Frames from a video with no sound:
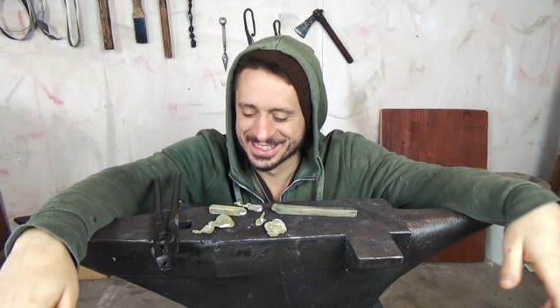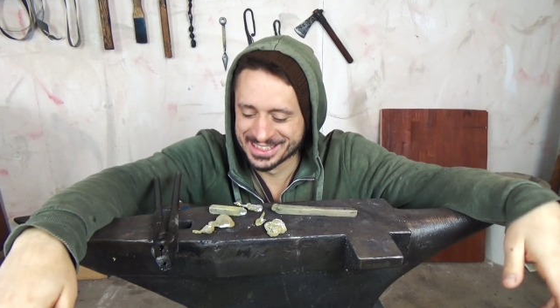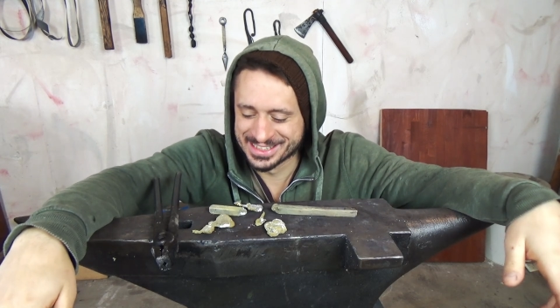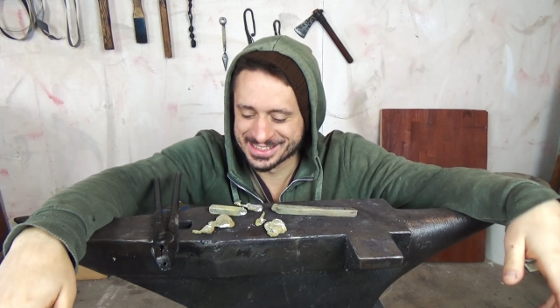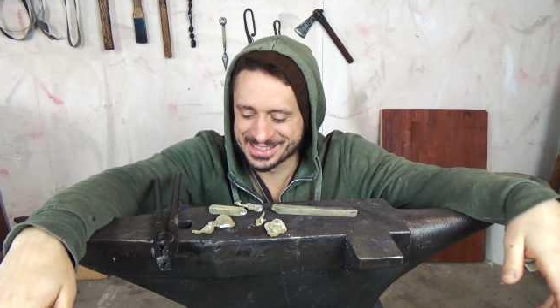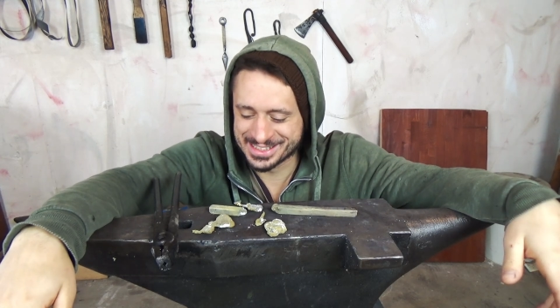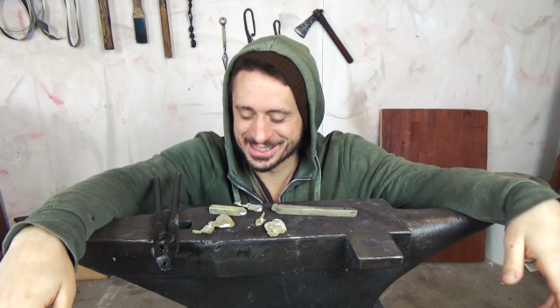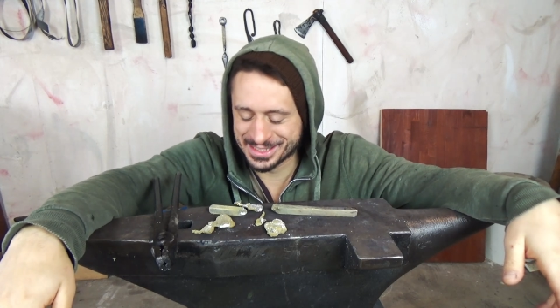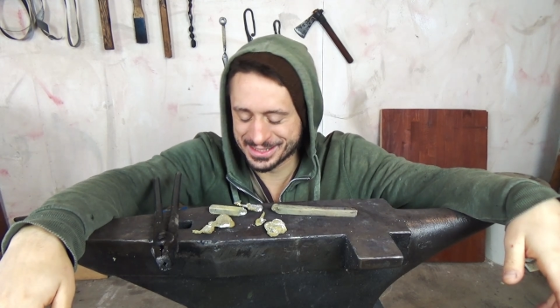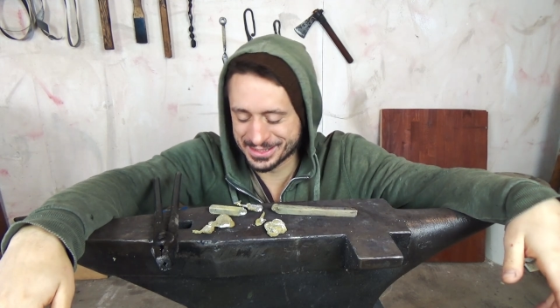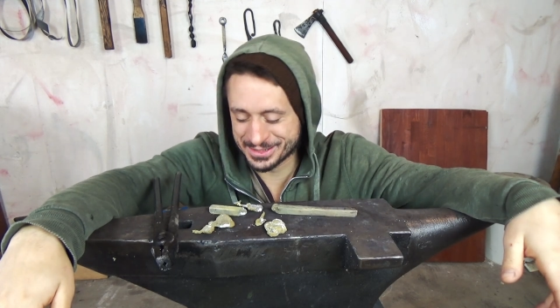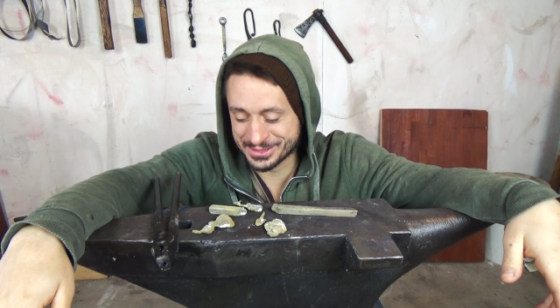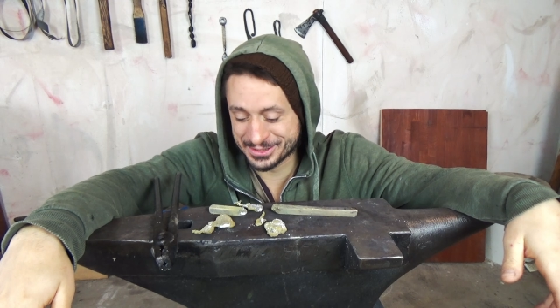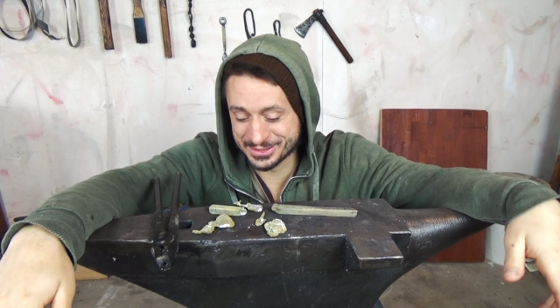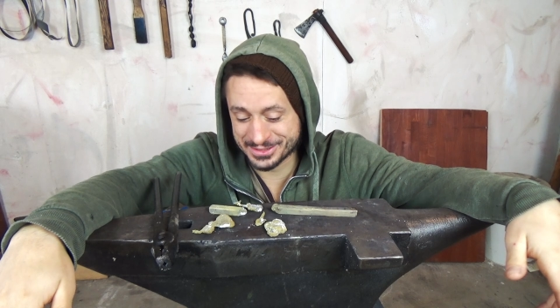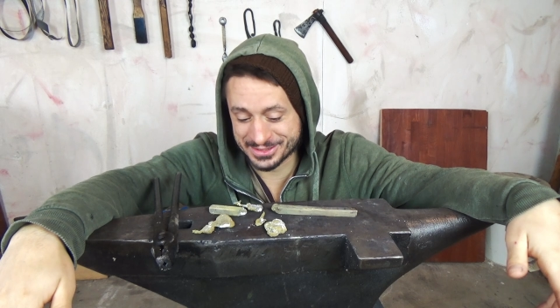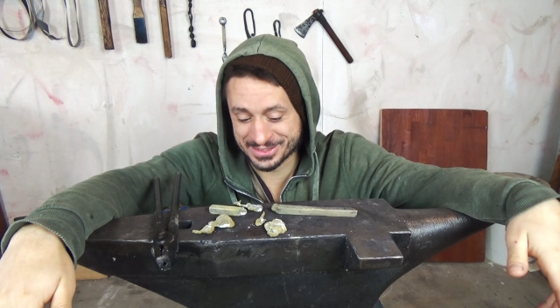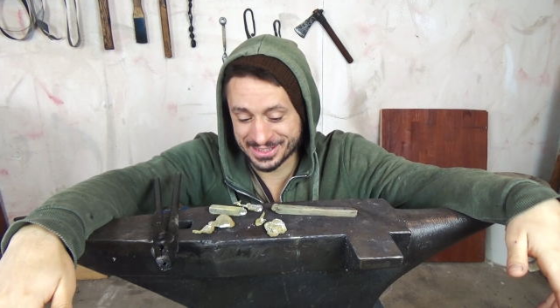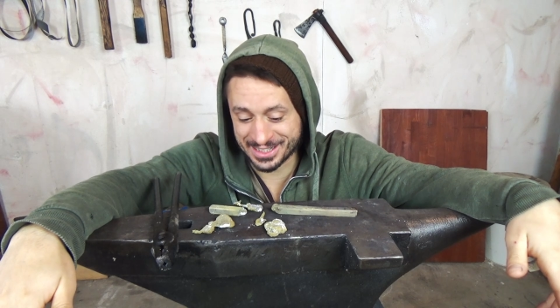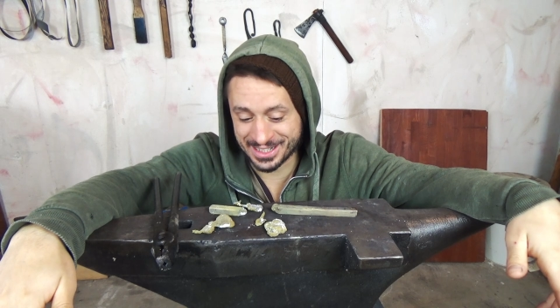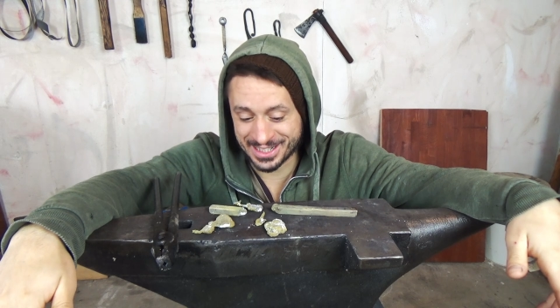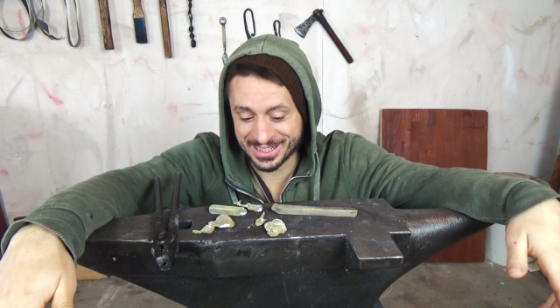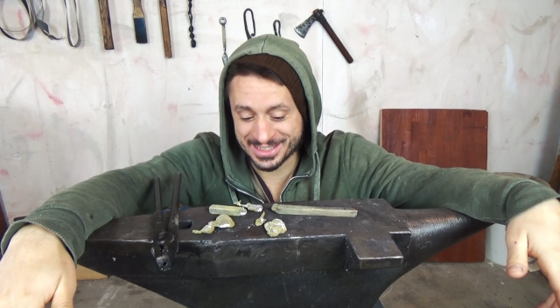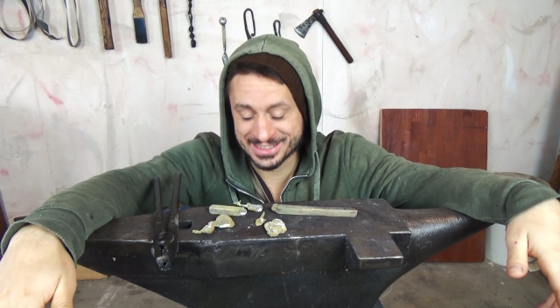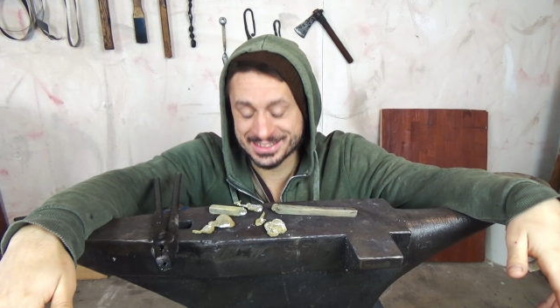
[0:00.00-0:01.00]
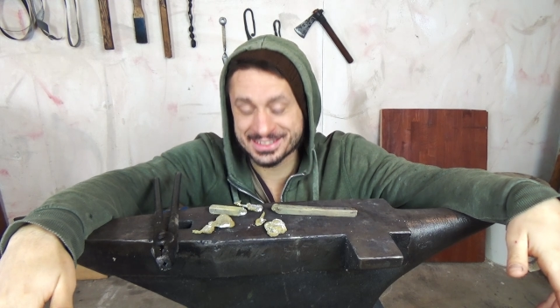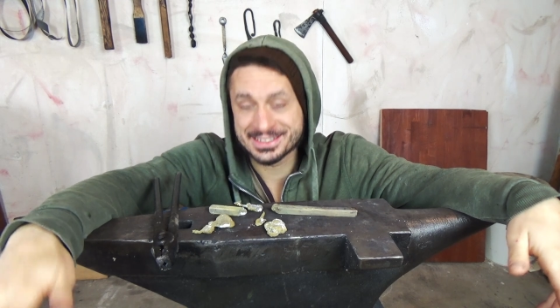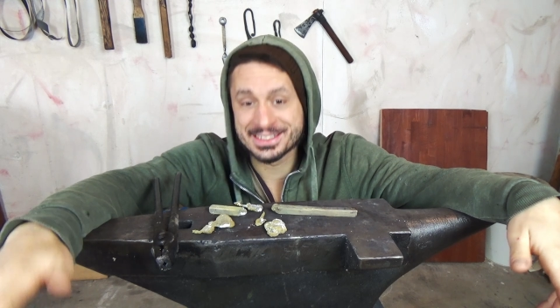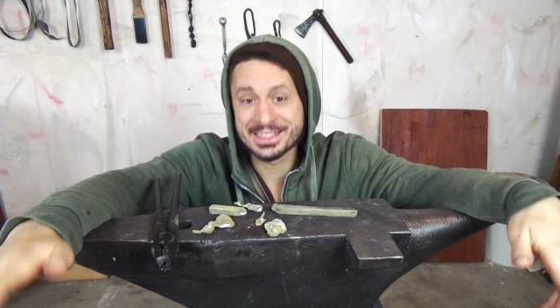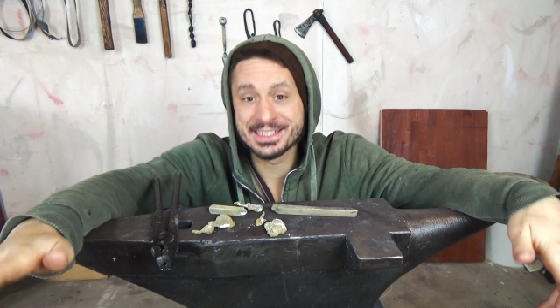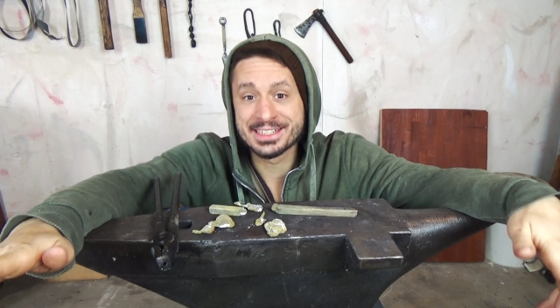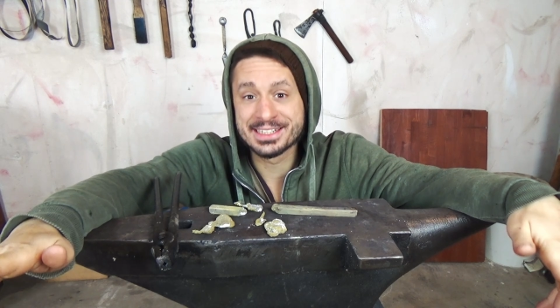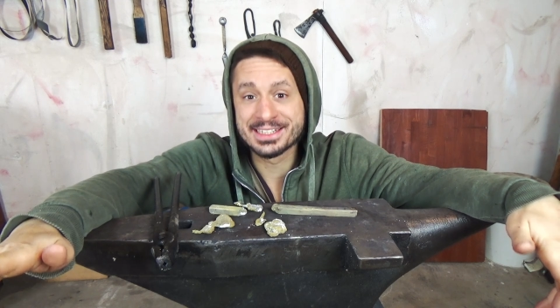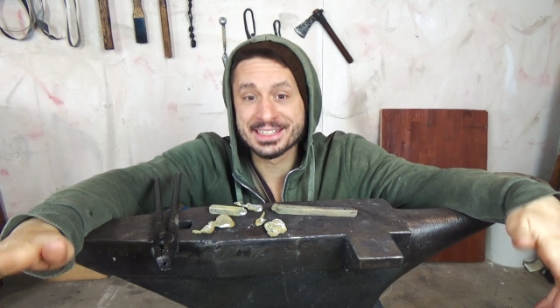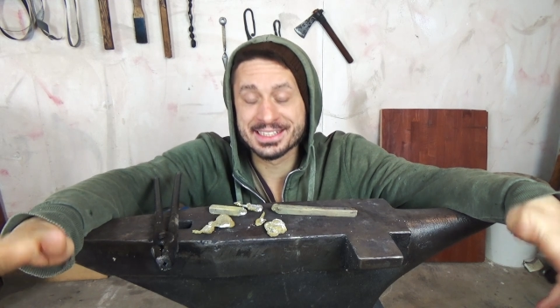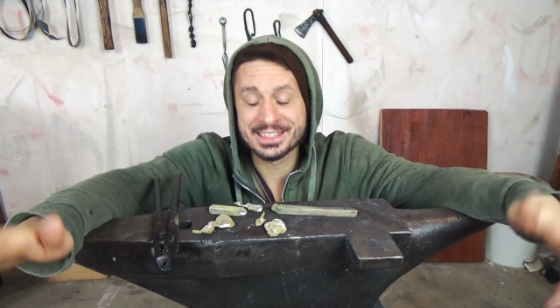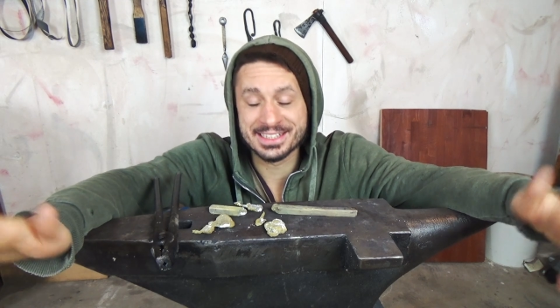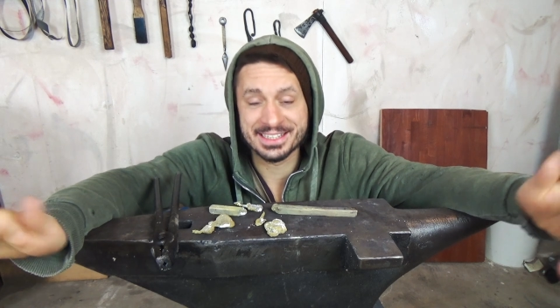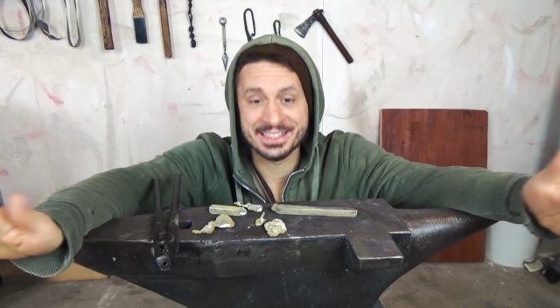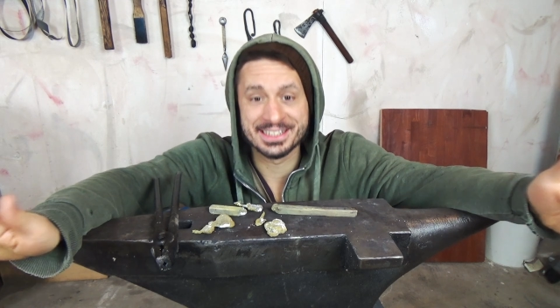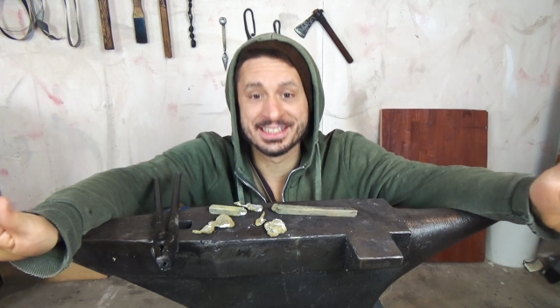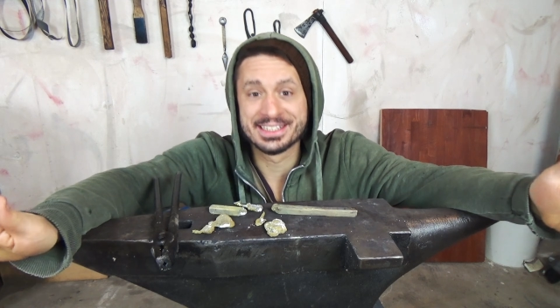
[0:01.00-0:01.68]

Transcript: So I think